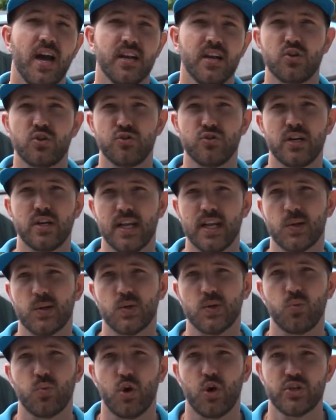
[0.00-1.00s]
a good
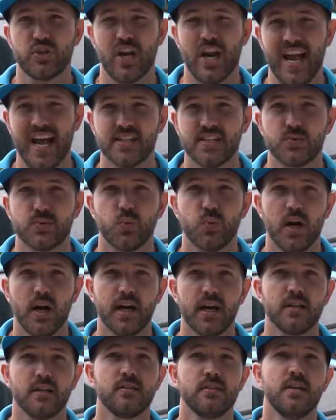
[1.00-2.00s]
liquid wash as
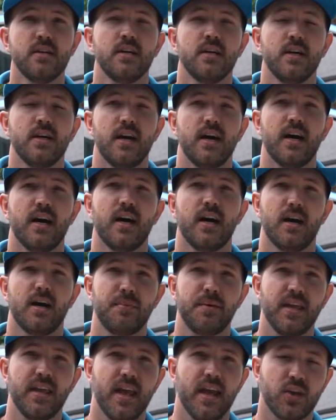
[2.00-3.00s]
well.
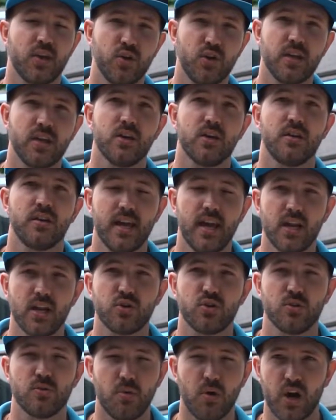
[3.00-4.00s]
But yeah, get a
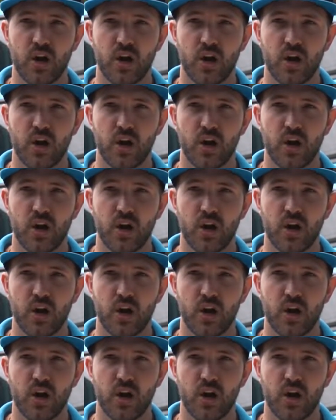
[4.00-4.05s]
good